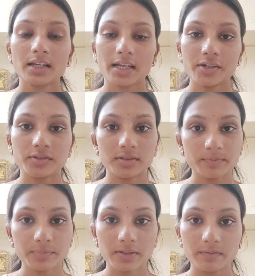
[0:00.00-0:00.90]
National
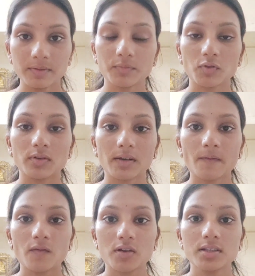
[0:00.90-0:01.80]
Preview
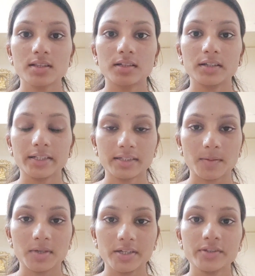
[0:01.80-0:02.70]
Program was
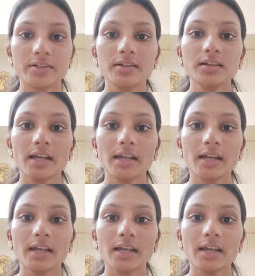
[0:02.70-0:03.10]
established,